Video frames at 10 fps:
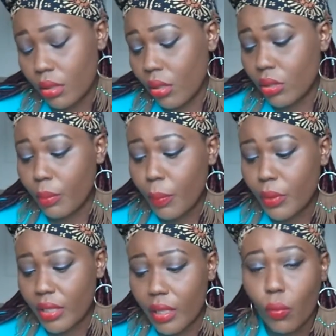some
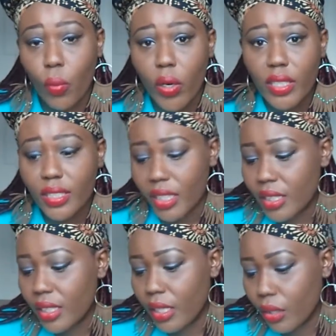people say that words
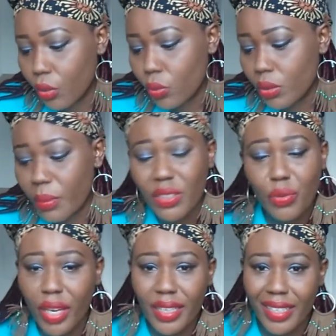easily lose but
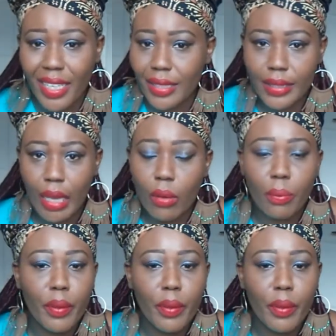rarely gain sound.